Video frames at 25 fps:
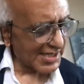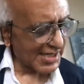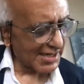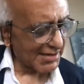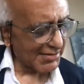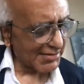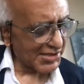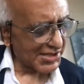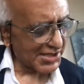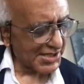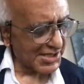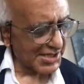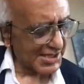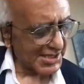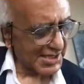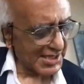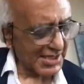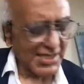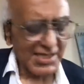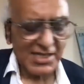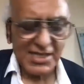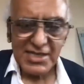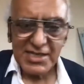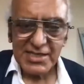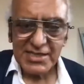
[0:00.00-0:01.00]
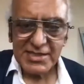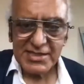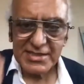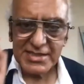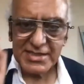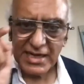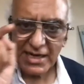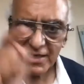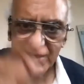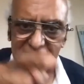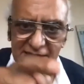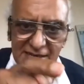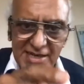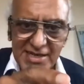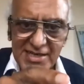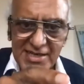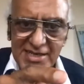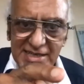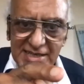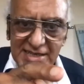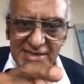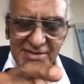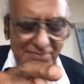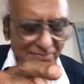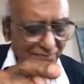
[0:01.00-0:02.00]
language teaching
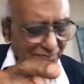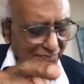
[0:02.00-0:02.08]
directly